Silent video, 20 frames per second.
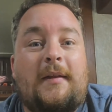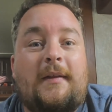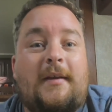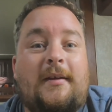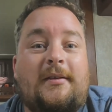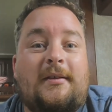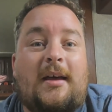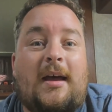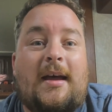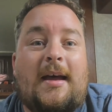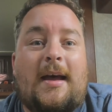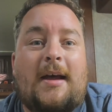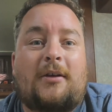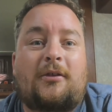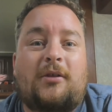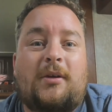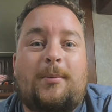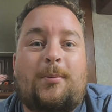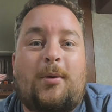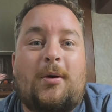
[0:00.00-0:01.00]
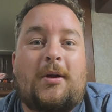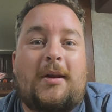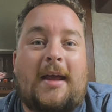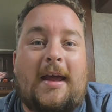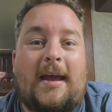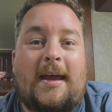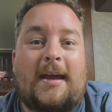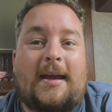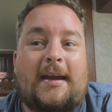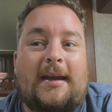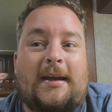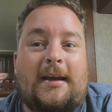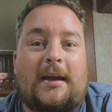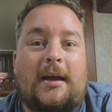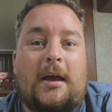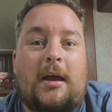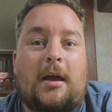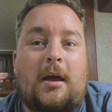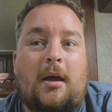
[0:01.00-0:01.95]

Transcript: this guy actually put a